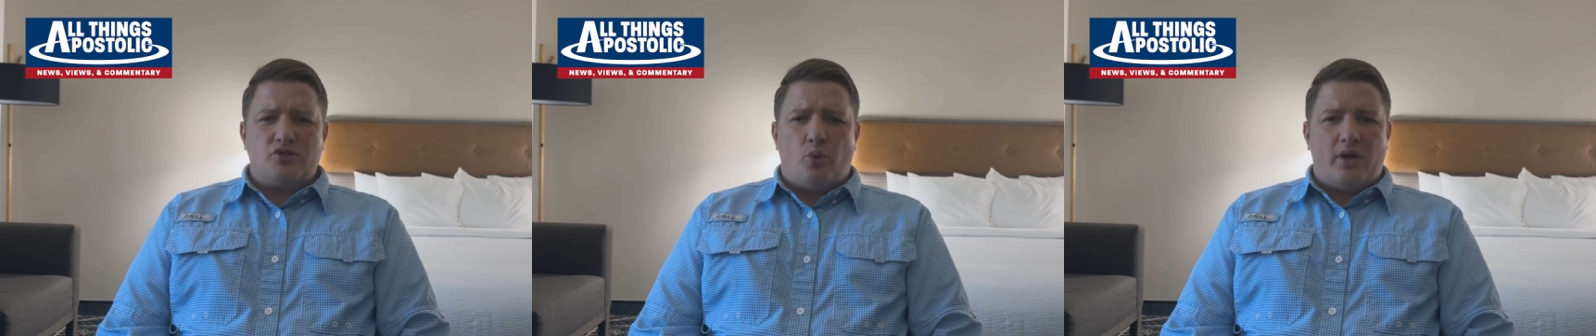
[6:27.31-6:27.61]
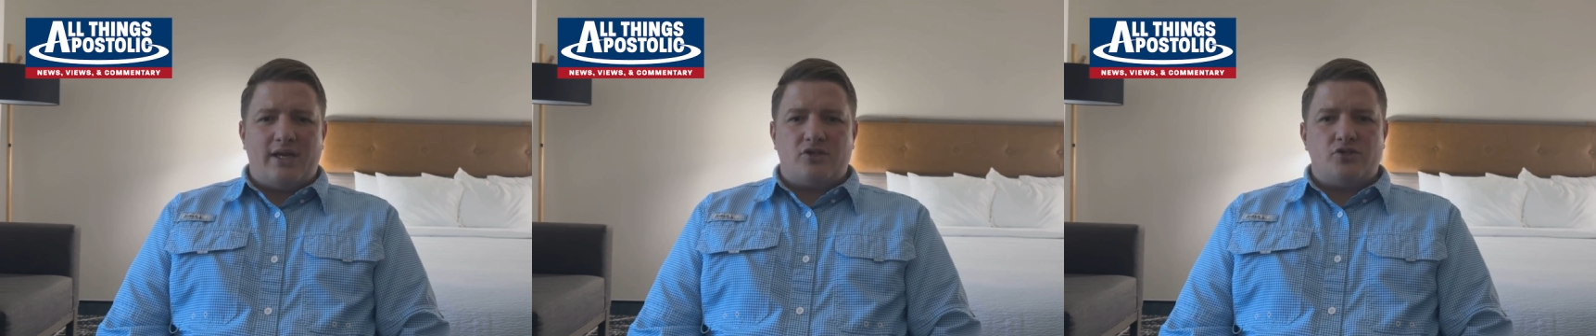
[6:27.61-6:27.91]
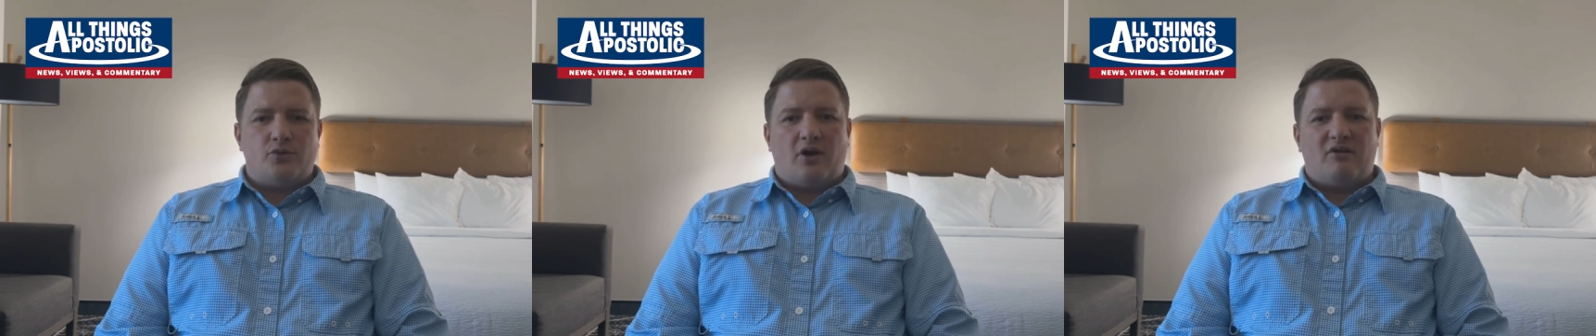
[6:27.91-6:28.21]
twenty to
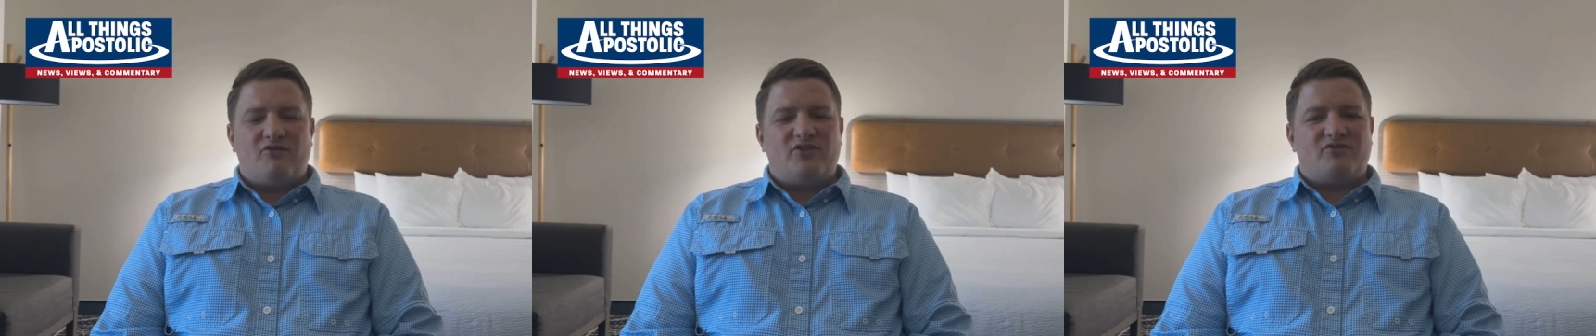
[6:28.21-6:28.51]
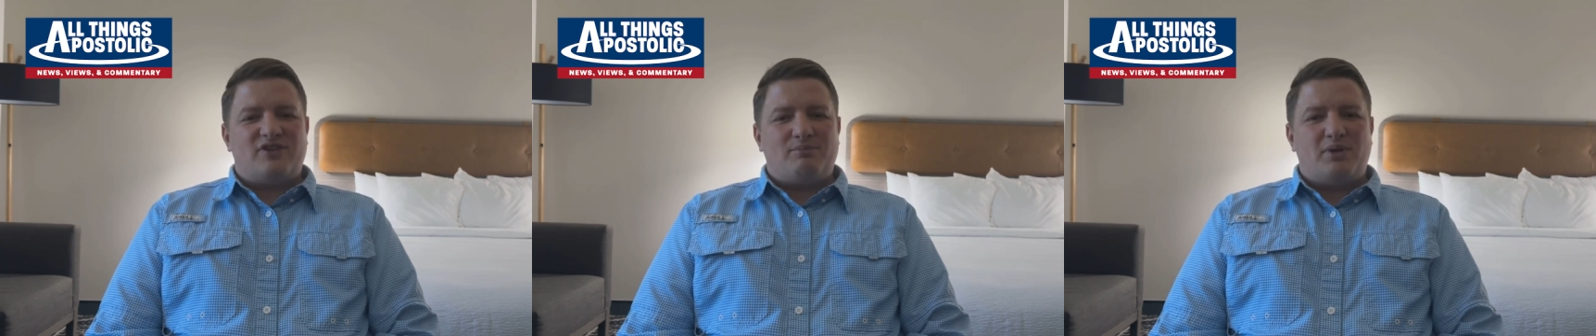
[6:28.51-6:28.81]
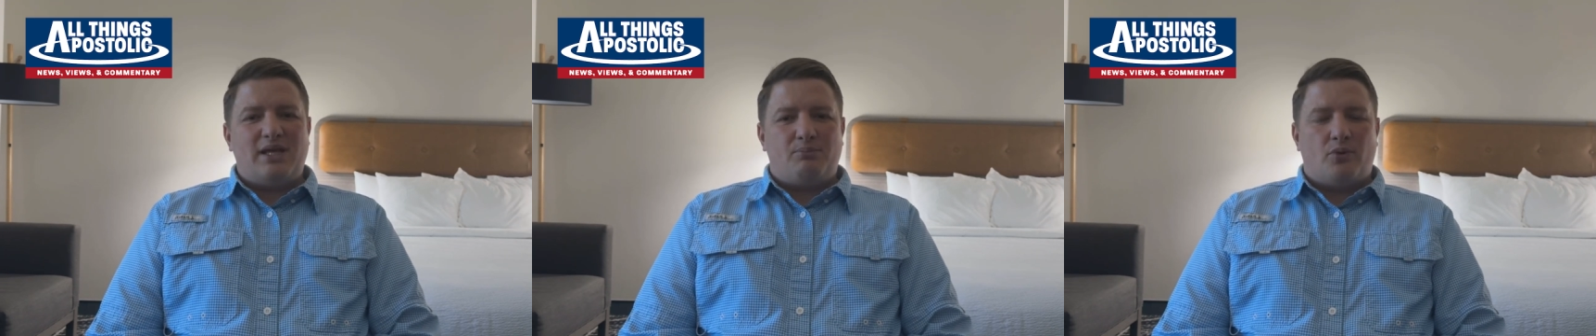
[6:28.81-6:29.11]
two hundred fifty
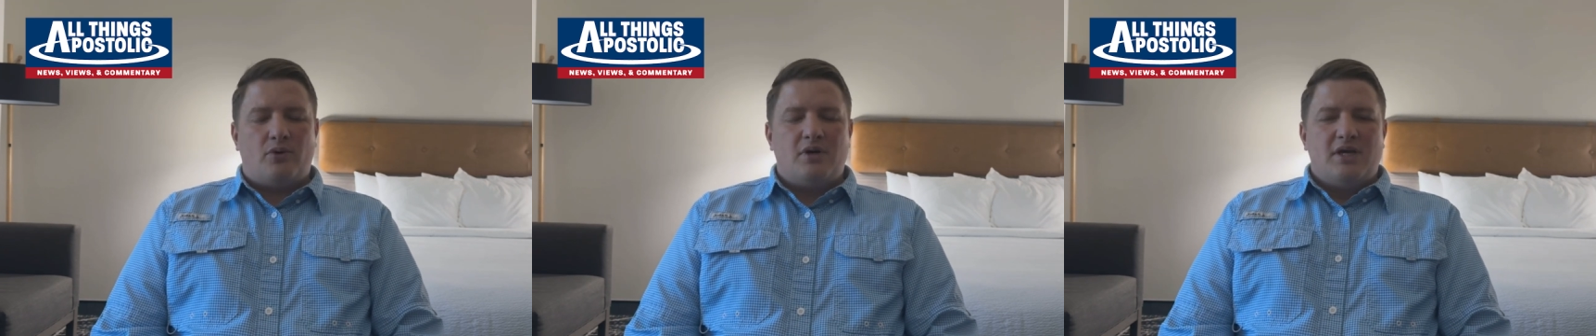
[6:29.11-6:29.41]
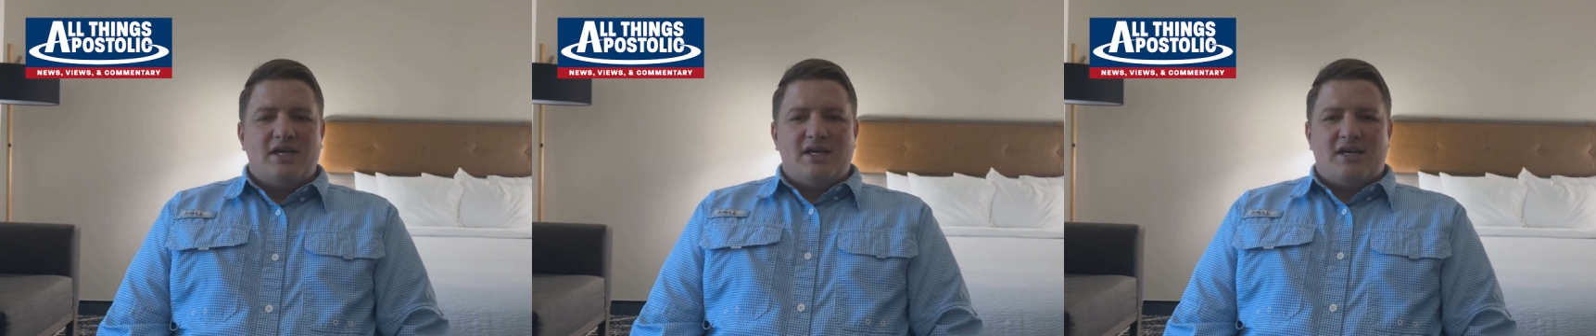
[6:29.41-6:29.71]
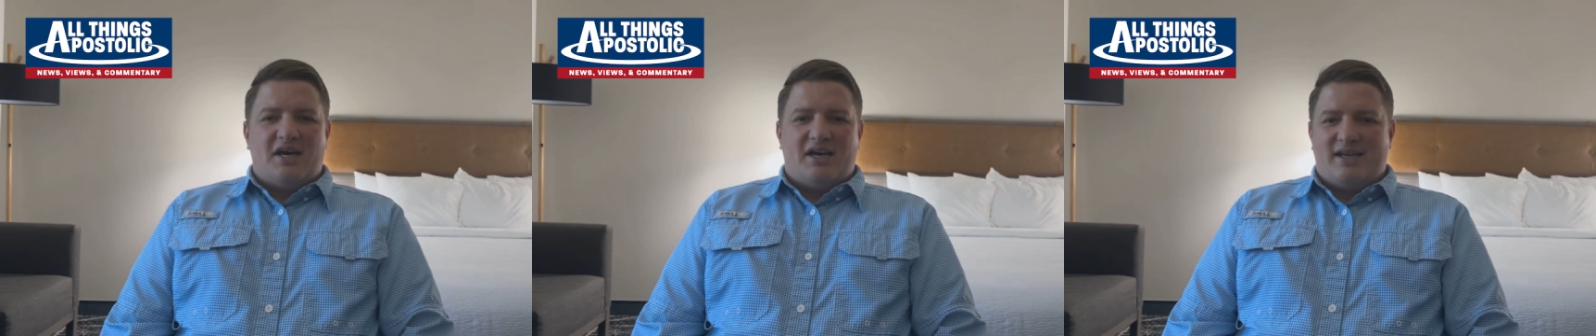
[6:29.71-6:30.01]
people
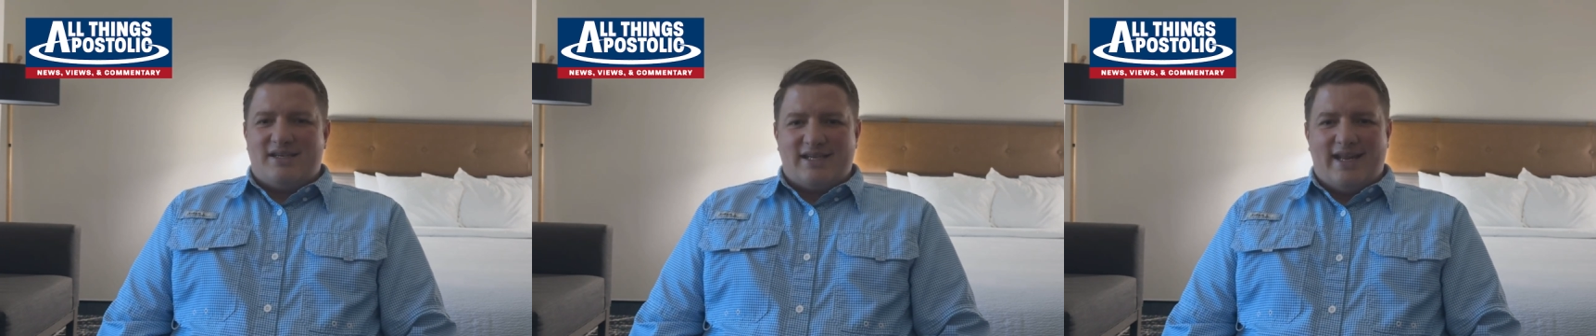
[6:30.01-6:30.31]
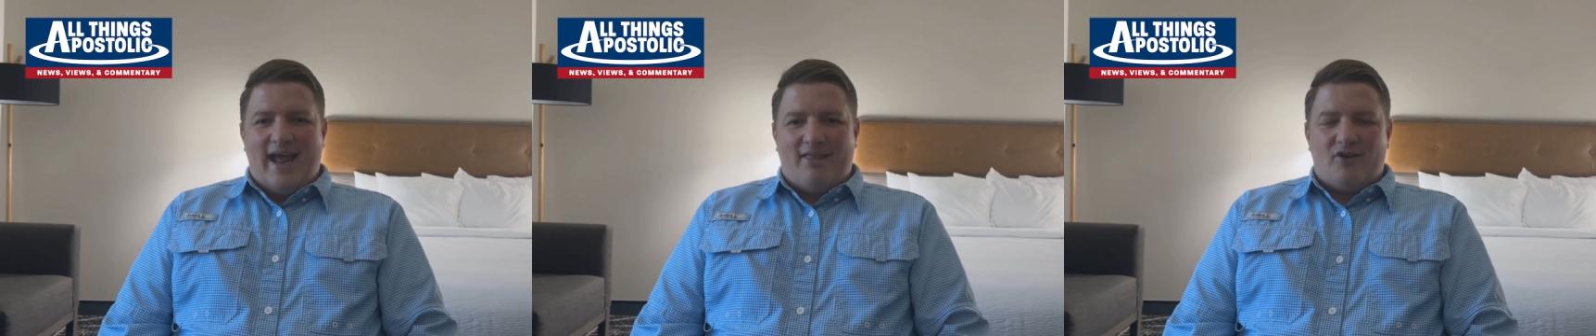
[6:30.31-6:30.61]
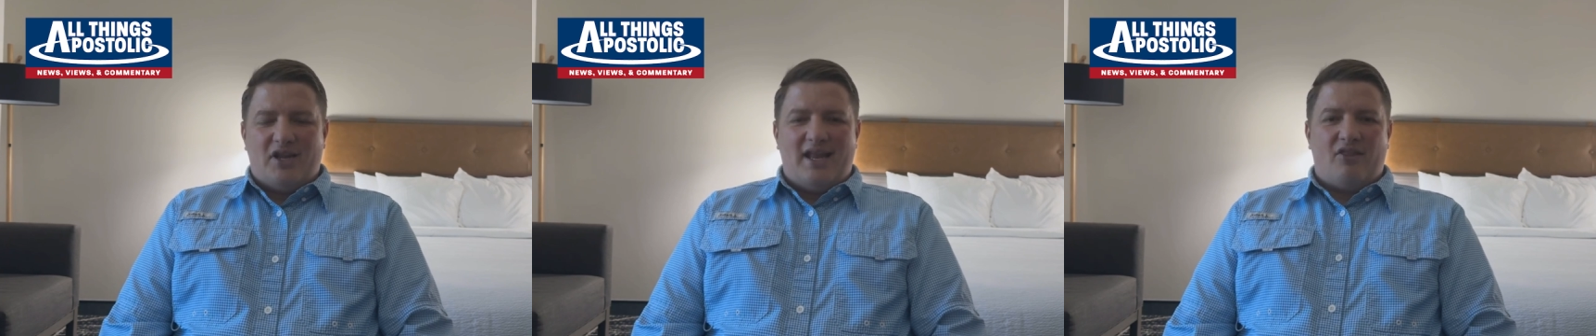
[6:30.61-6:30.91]
uh, to gather
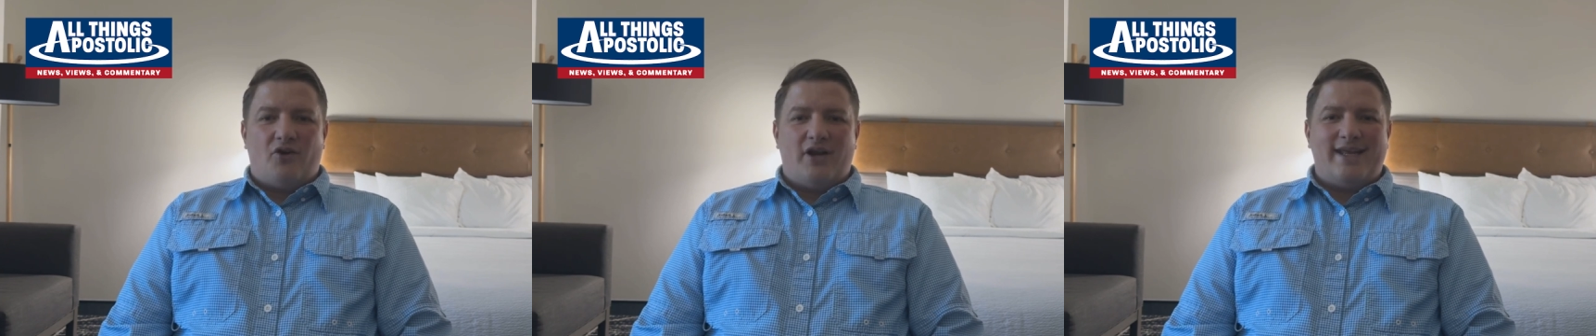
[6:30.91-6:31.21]
together.